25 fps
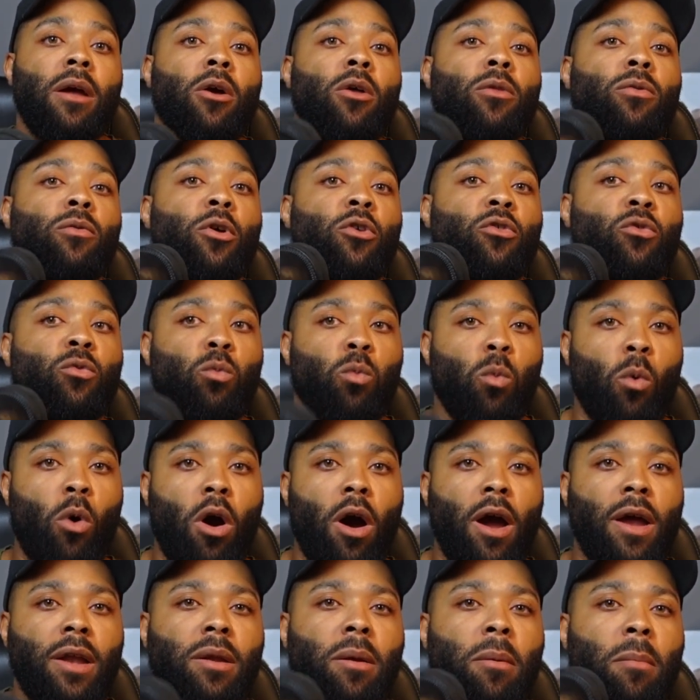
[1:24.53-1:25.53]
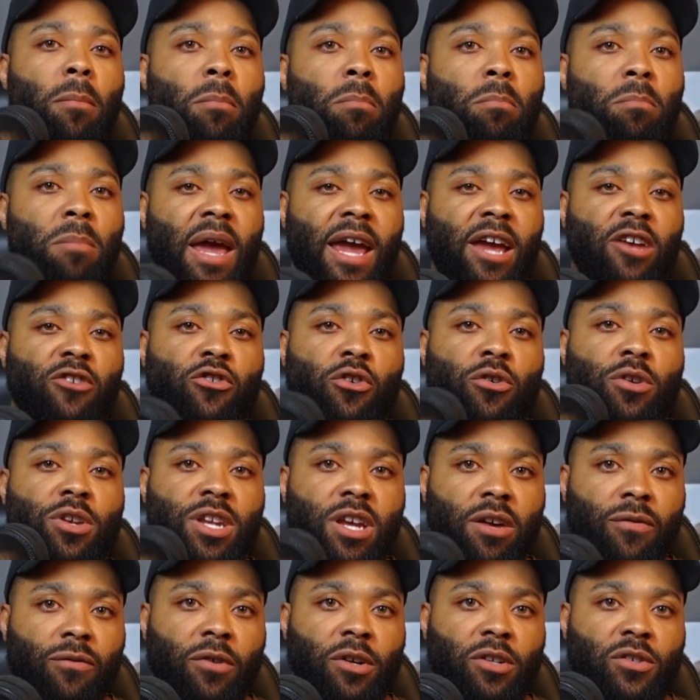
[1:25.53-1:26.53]
There's one major
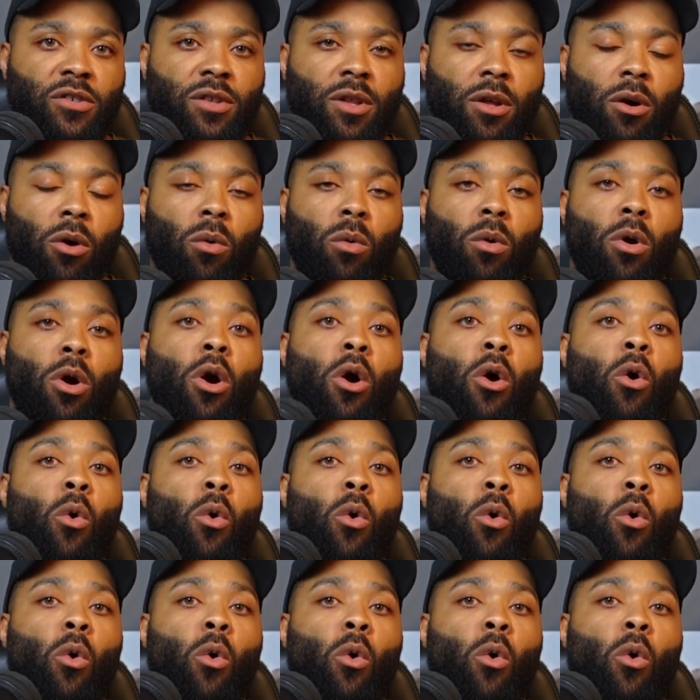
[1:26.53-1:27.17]
difference though.